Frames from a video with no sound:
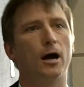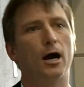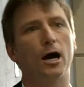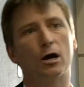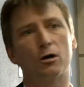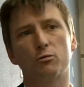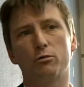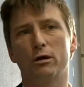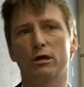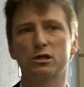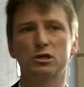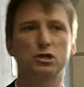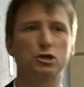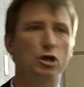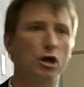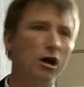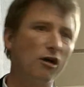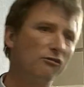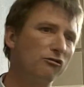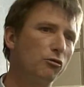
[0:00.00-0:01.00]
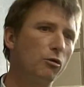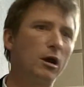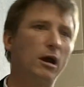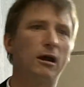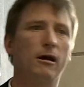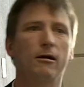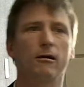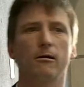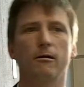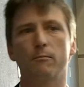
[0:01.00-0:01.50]
of hardware,
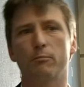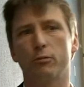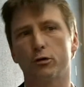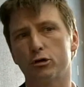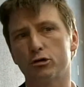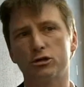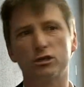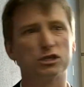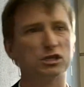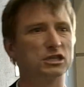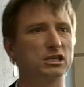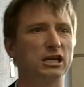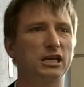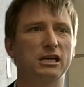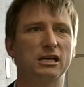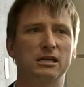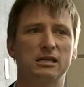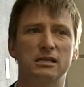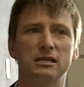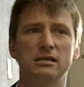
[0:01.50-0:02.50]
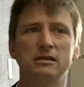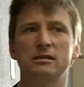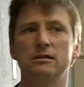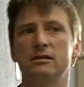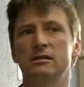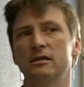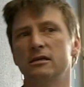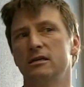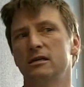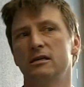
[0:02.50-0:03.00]
software, purchasing
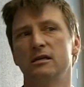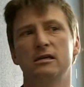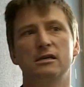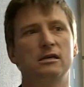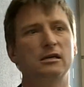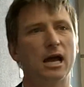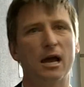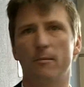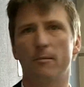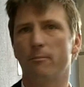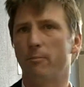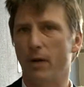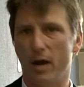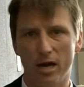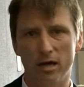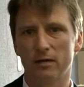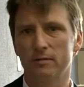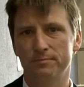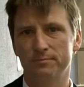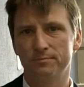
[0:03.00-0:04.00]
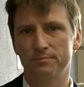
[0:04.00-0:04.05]
empire.